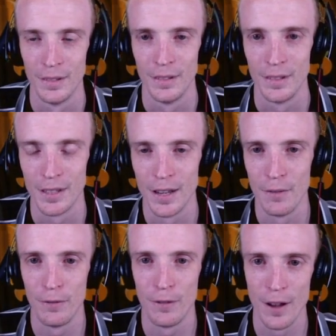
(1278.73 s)
It's going to have
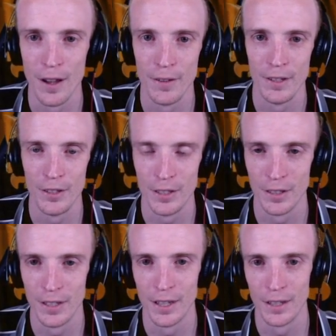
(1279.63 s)
5 energies on
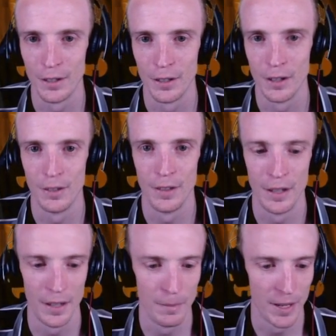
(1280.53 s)
the
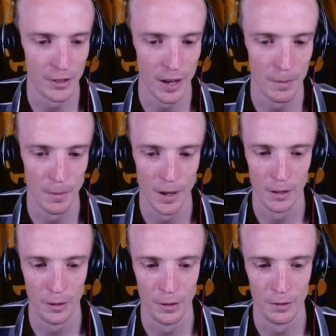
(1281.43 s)
Magikarp and
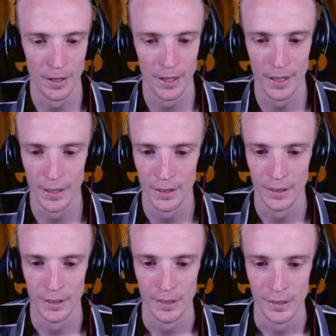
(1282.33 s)
Wailord already.
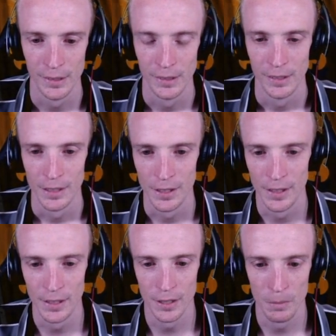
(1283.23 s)
So
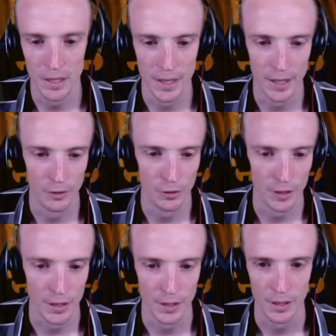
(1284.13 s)
this is going to be
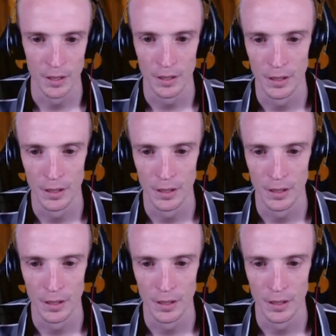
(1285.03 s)
dangerous.